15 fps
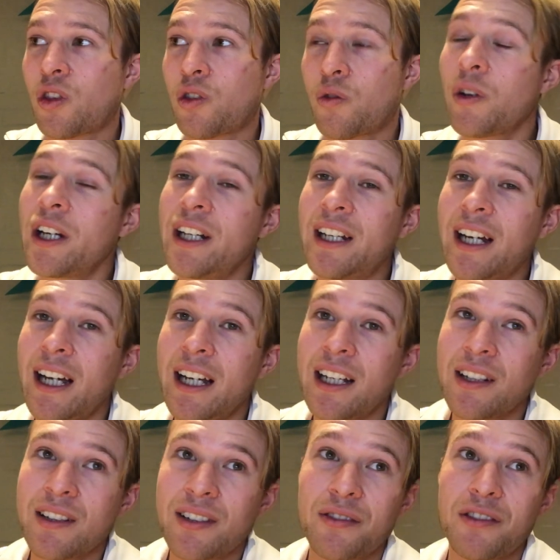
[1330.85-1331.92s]
3
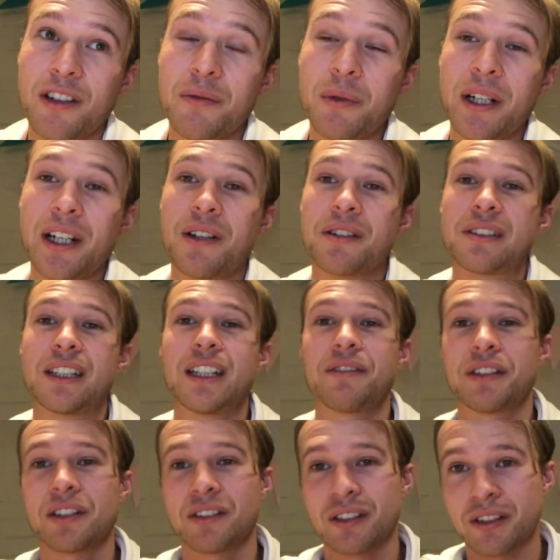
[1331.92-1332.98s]
days from when I was
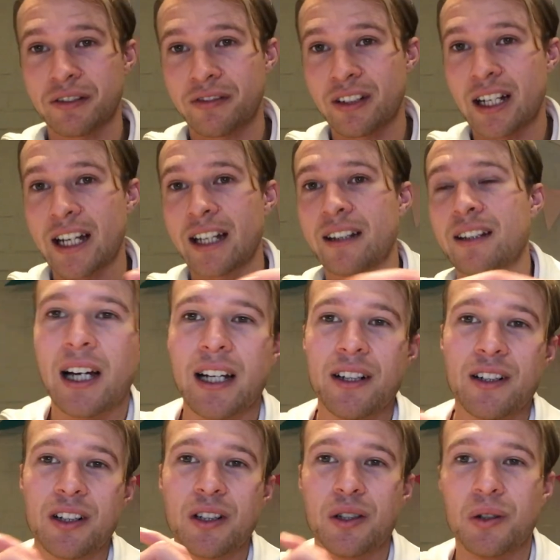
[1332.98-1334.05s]
leaving on this flight, I
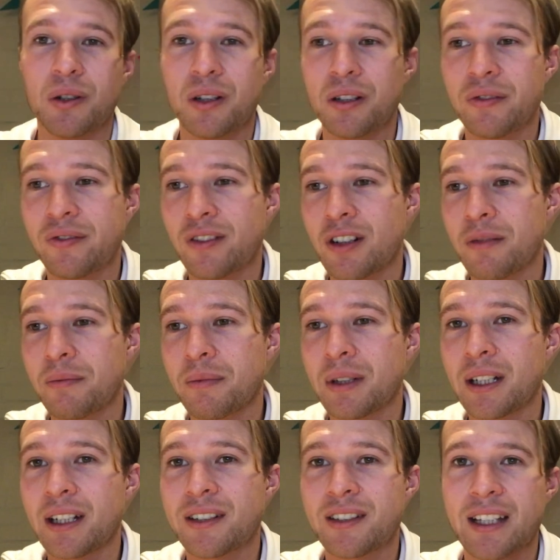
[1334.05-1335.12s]
got a call from
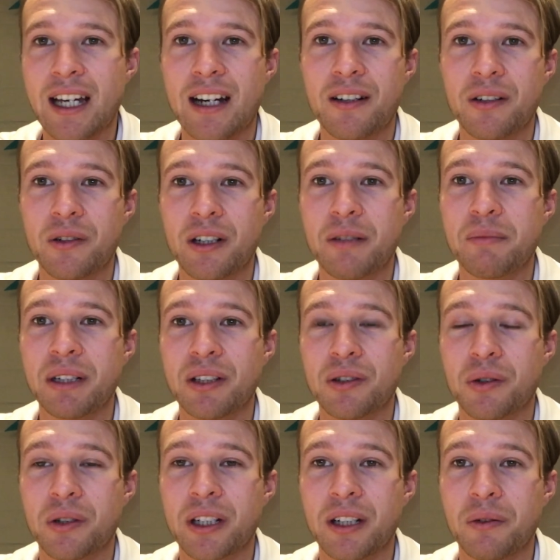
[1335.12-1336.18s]
a scout who I'd been
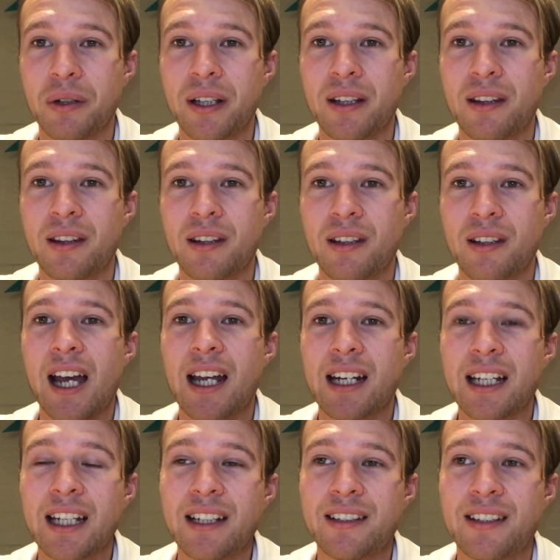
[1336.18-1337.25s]
talking with,
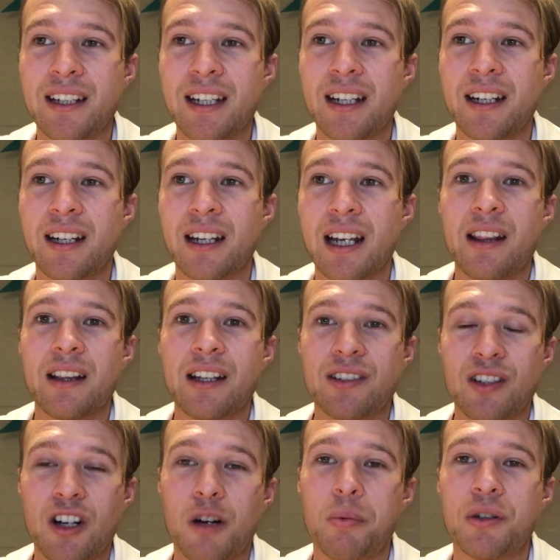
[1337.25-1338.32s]
and he said,
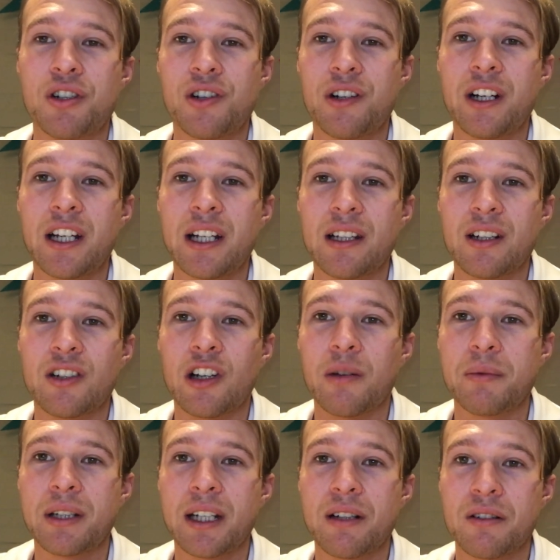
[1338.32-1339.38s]
there's an opportunity in the
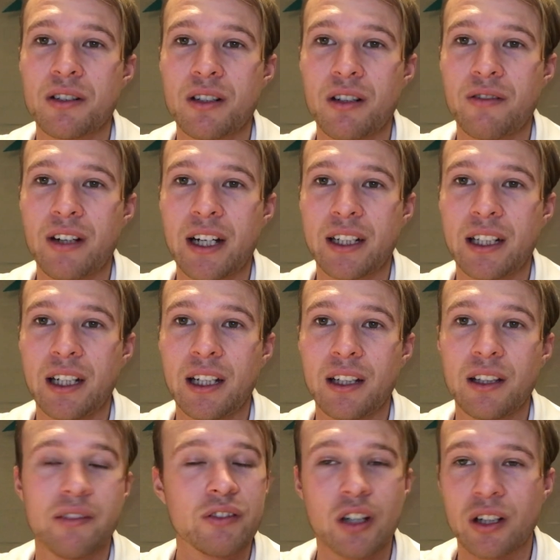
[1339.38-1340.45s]
top tier in Slovakia.
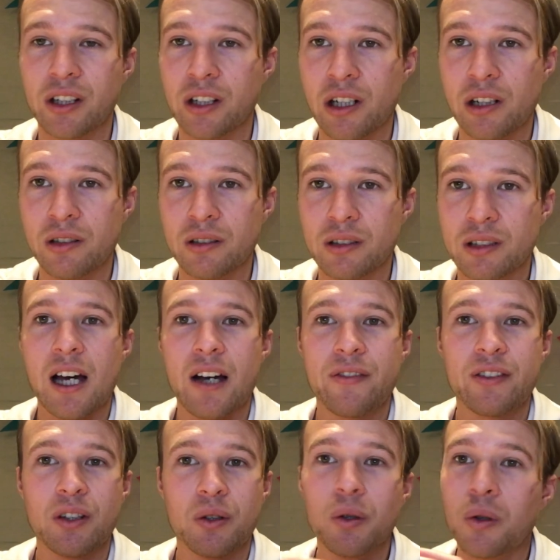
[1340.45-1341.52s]
You've got to go.
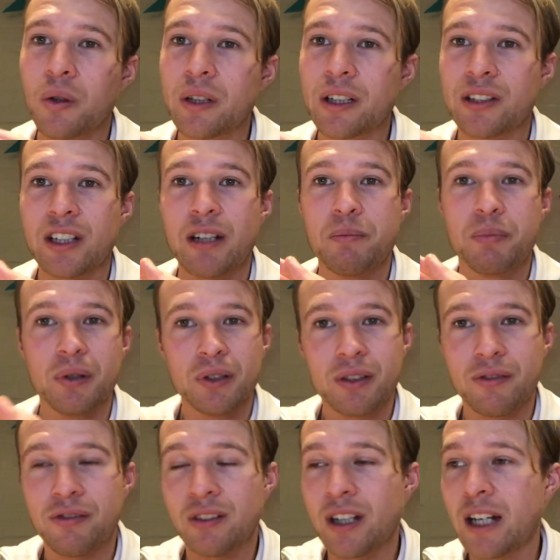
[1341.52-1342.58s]
After all this, I
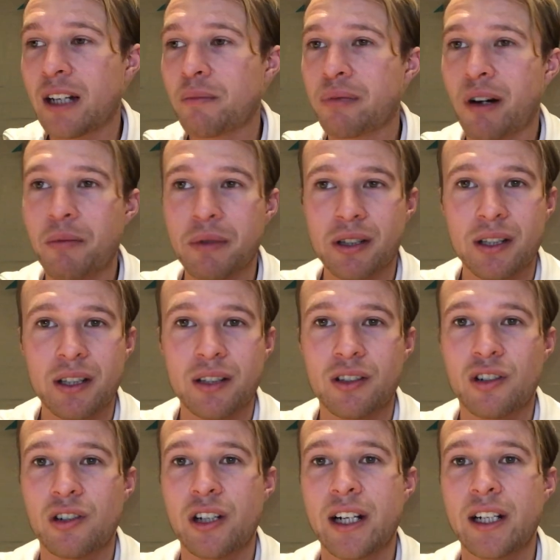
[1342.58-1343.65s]
booked a flight, promised
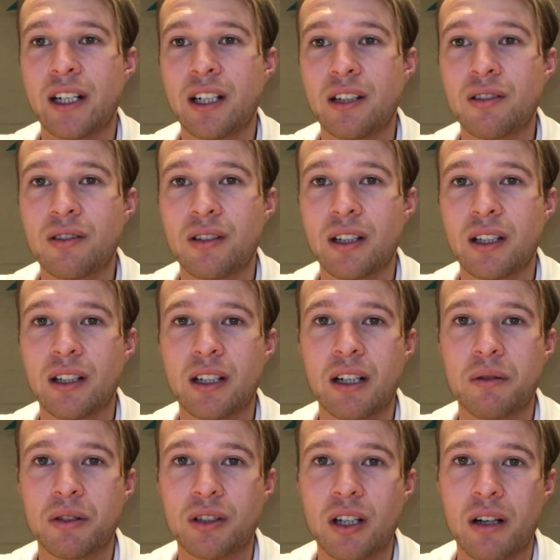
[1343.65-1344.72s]
this trainer in New Zealand
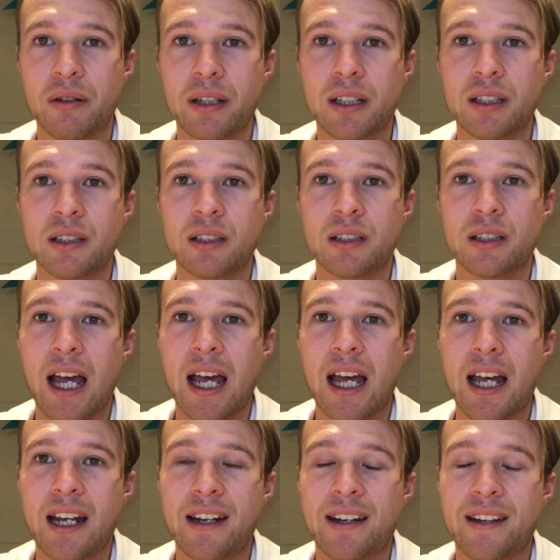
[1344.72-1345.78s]
I was going,
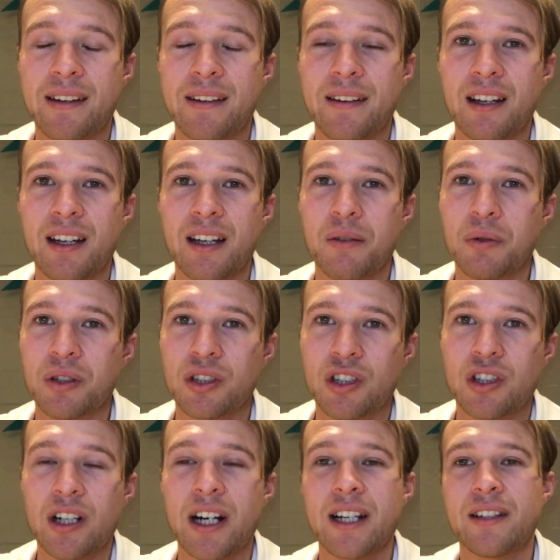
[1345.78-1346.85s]
and it was
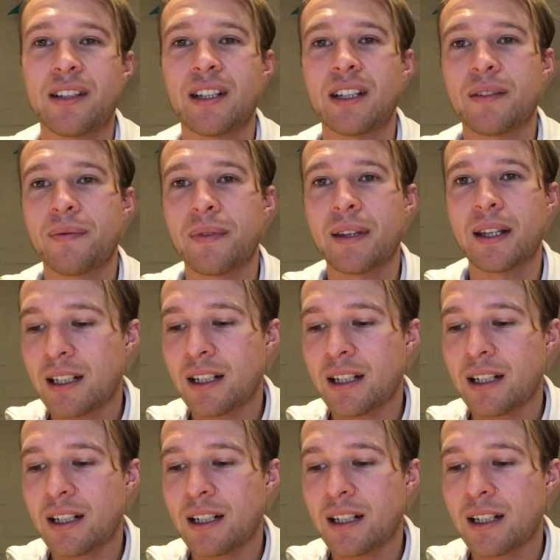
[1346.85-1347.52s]
crazy.